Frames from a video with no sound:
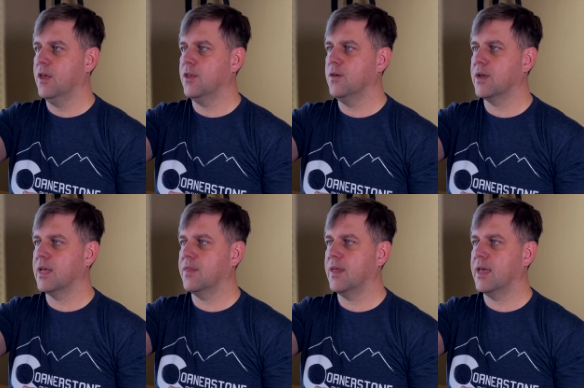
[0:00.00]
you
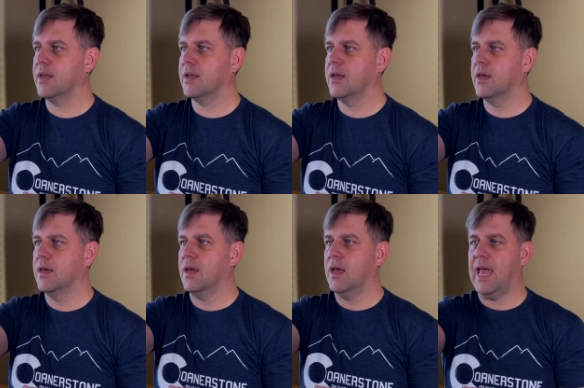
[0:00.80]
can then,
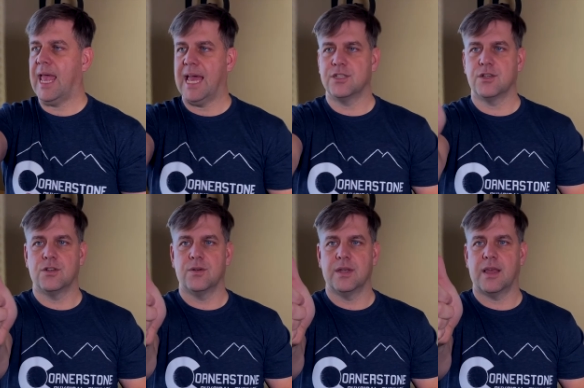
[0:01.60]
as you're
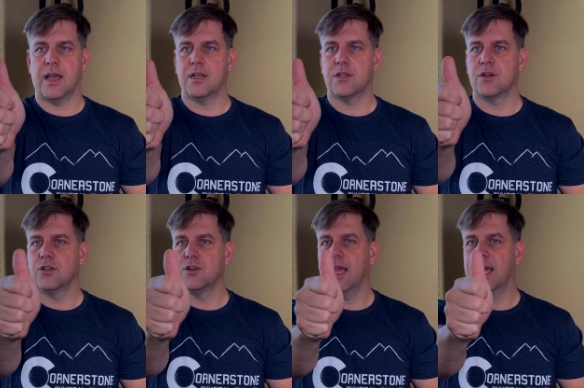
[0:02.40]
doing that, turn
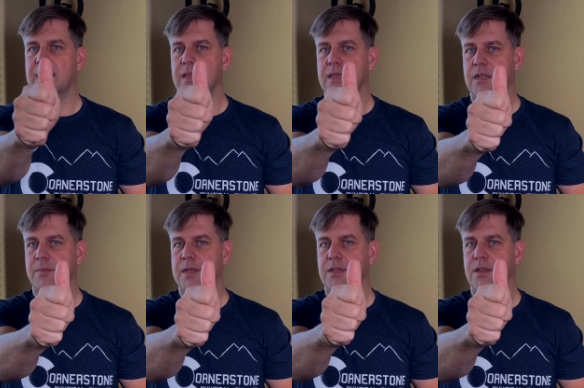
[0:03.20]
your head a little
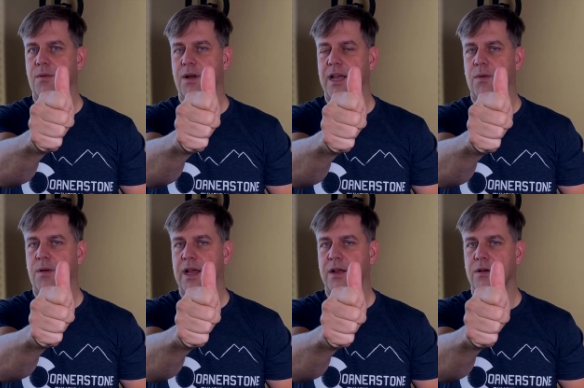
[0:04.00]
bit to the right while
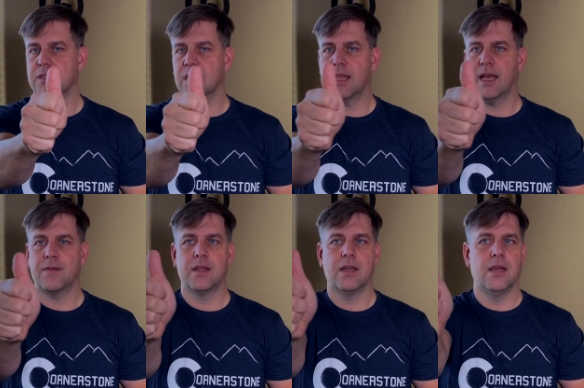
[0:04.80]
that goes to the
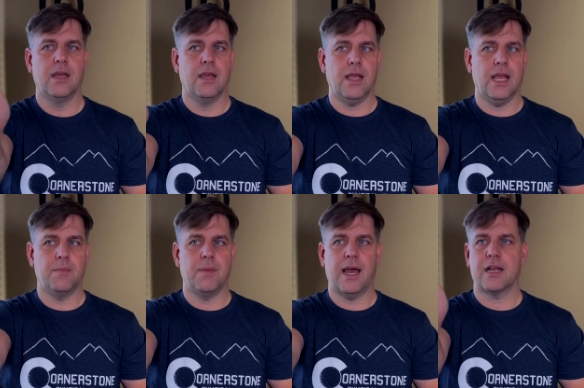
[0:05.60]
left, and
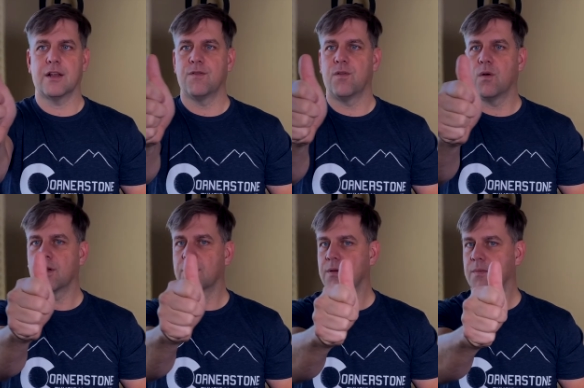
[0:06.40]
back and
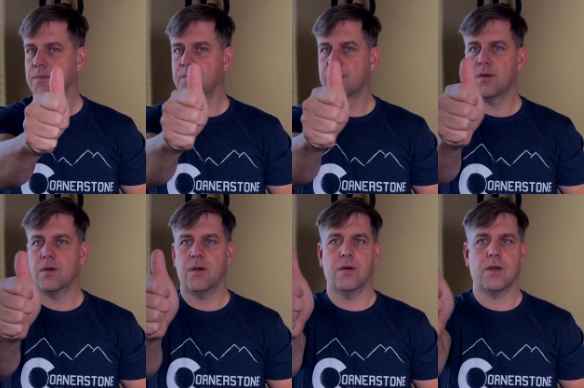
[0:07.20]
forth,
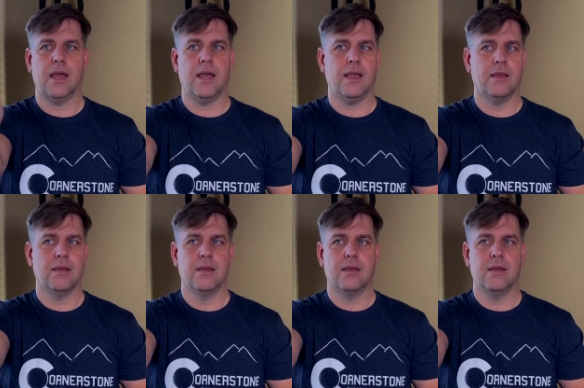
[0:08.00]
okay?